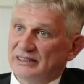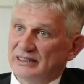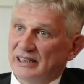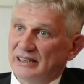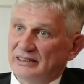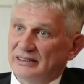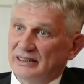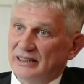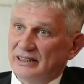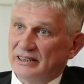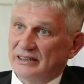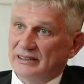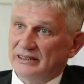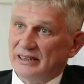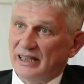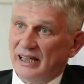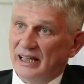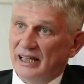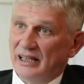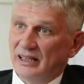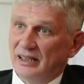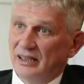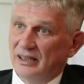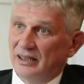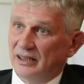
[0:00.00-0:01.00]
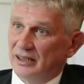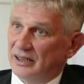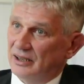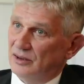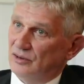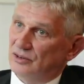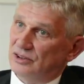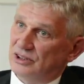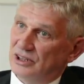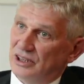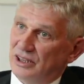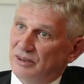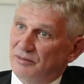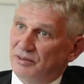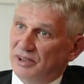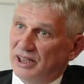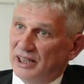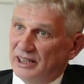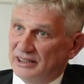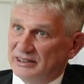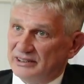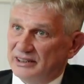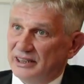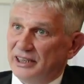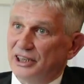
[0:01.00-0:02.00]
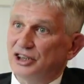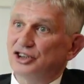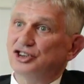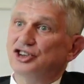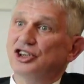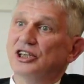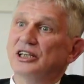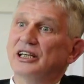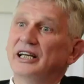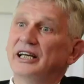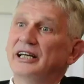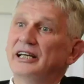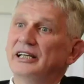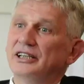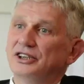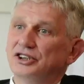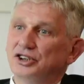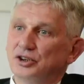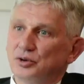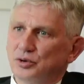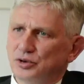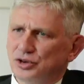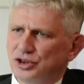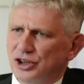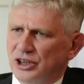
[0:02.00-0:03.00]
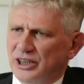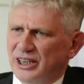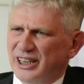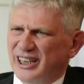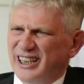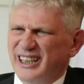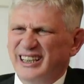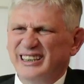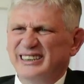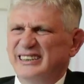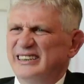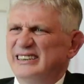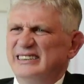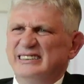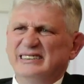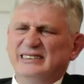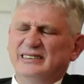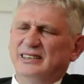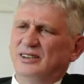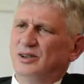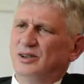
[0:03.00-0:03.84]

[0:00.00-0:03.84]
As I said in the beginning, the diplomatic career